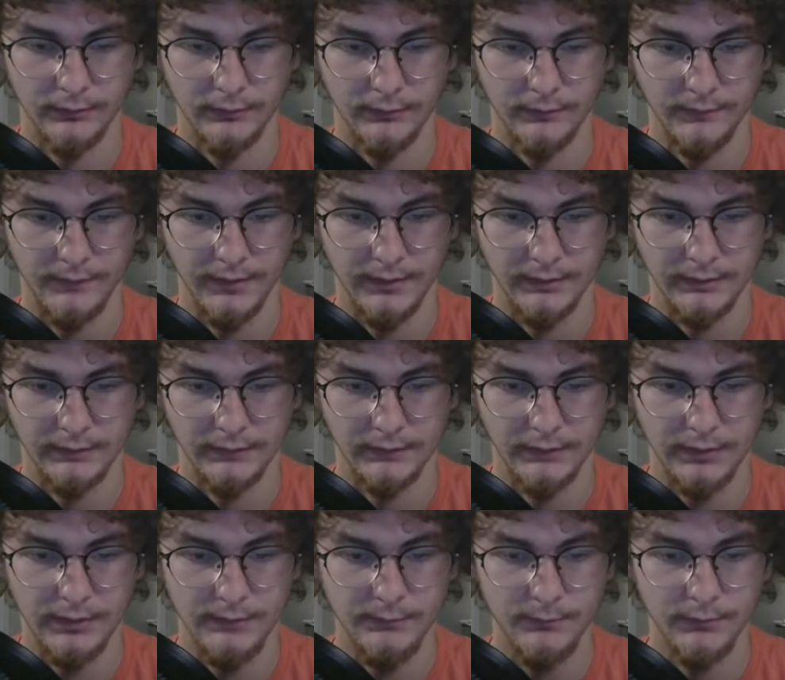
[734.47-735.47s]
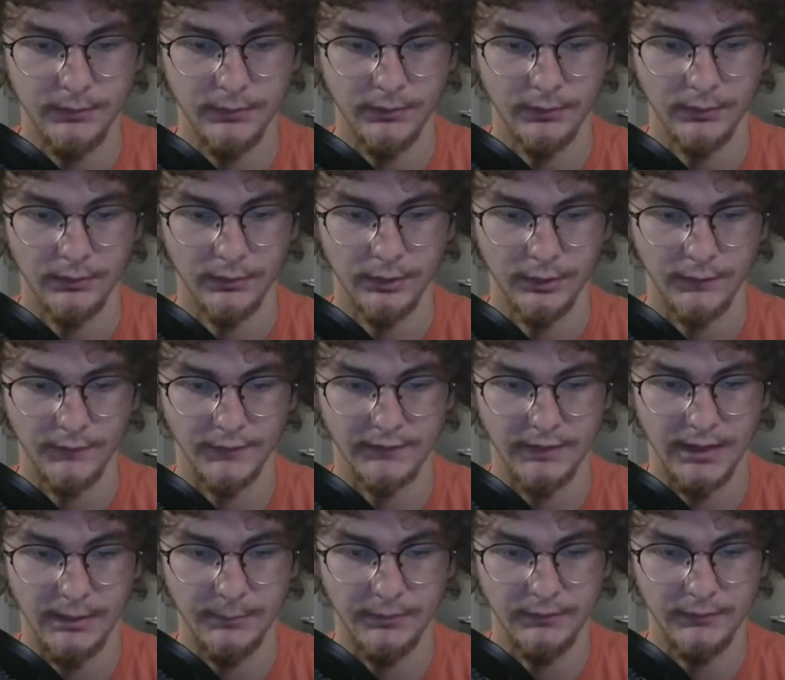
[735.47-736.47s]
fade in time, click on the
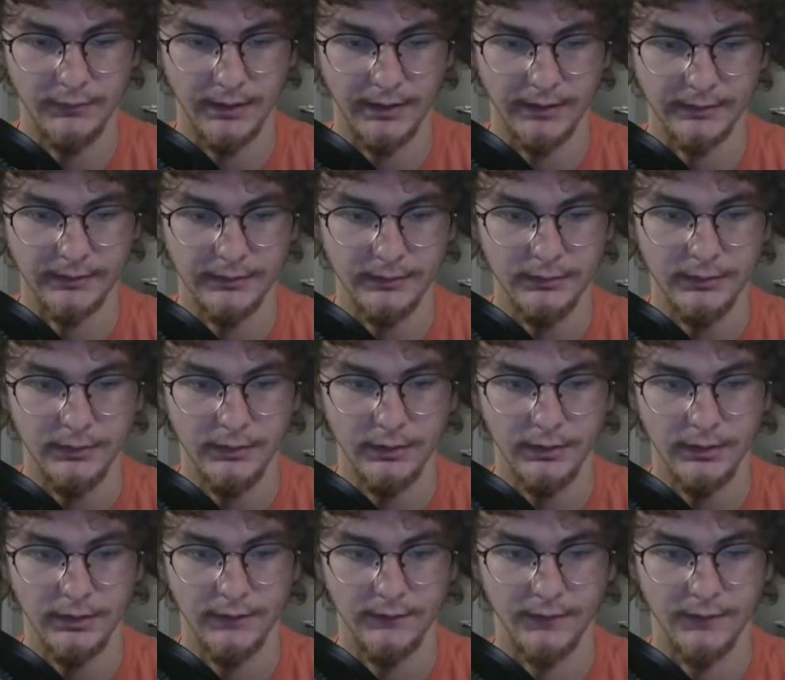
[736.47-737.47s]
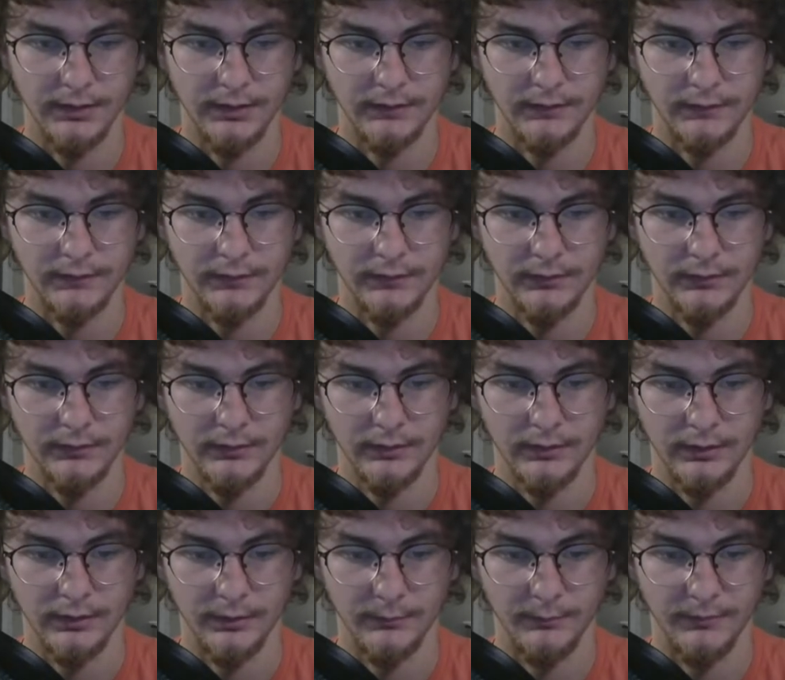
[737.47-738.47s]
diamond, drag it in, and then it,
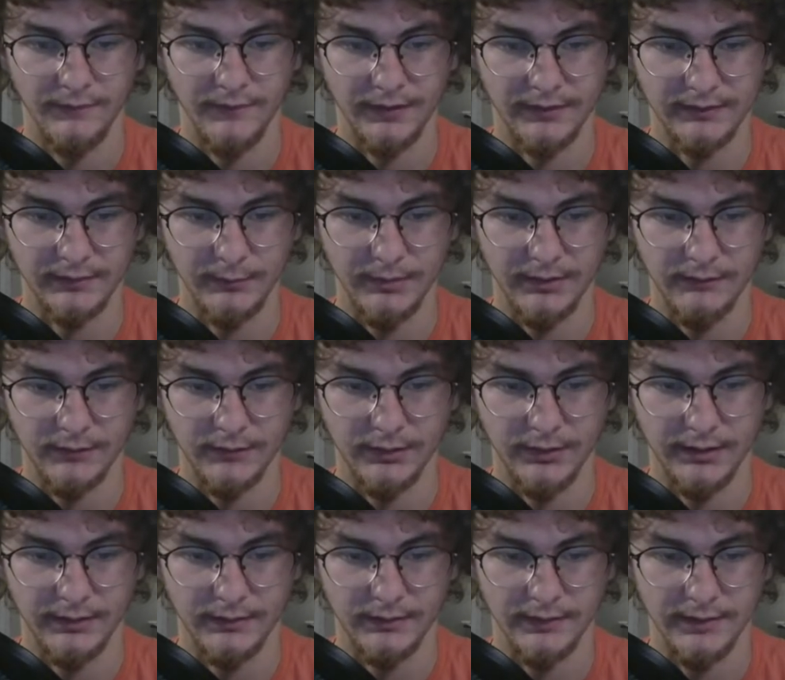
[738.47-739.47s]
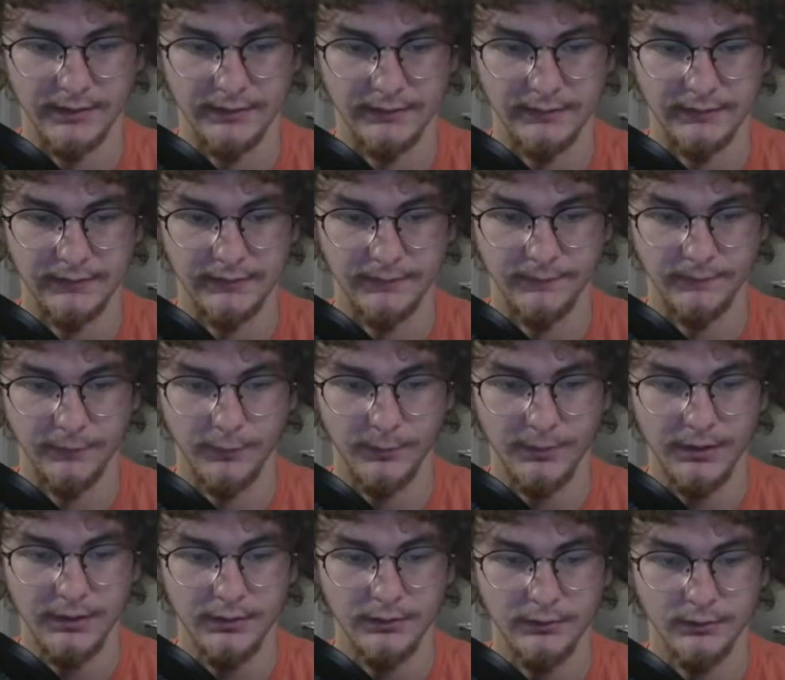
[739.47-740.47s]
in fact, I might even like let it sit for a
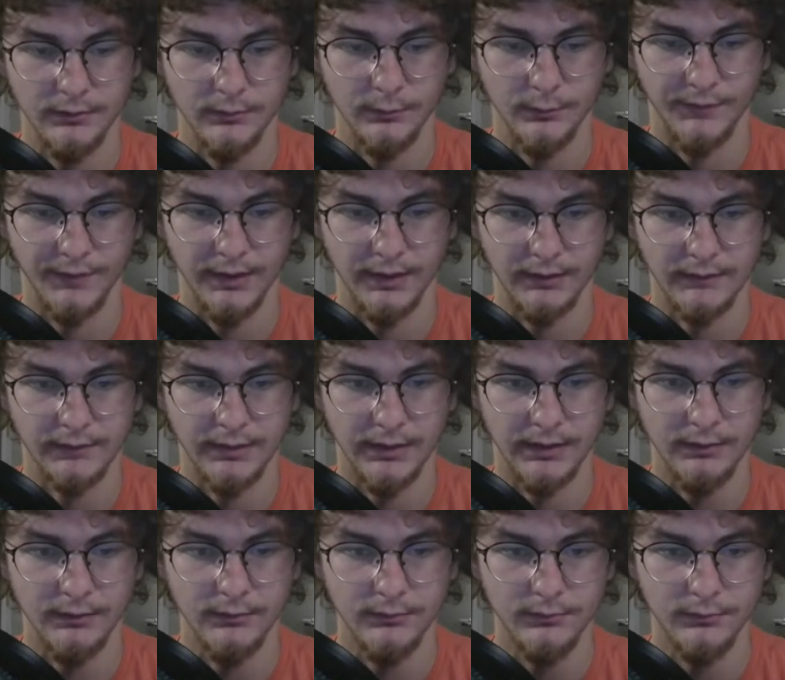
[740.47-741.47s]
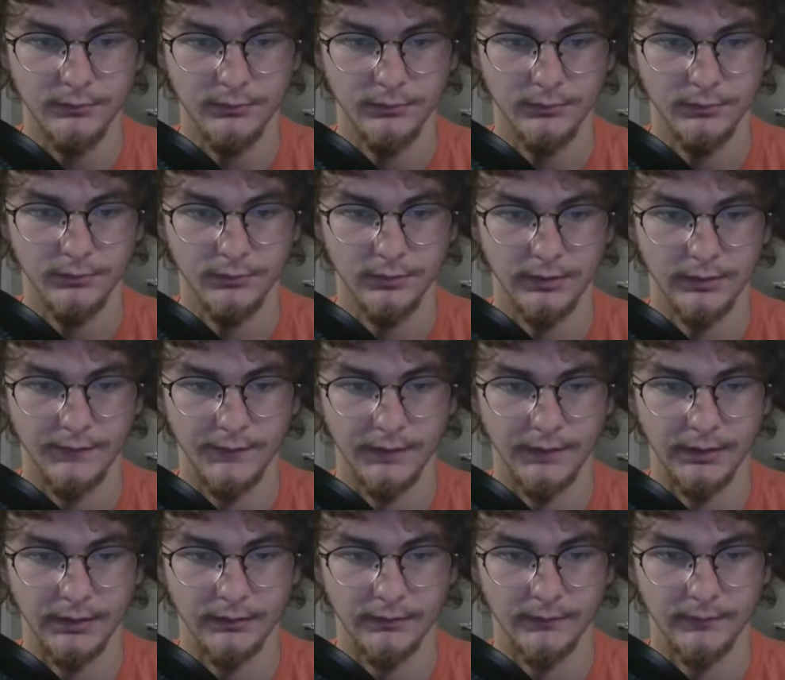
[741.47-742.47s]
bit without a title, and
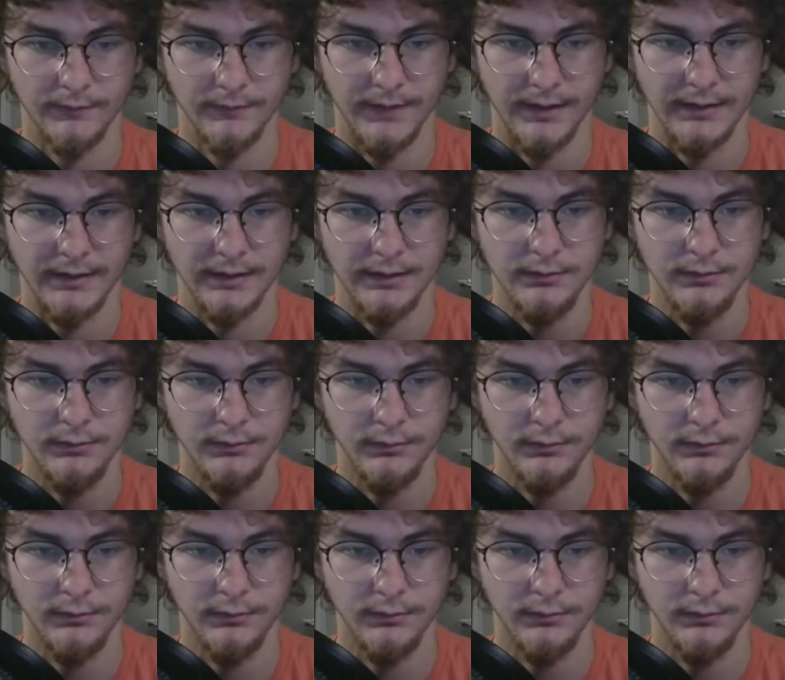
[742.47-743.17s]
then fade in.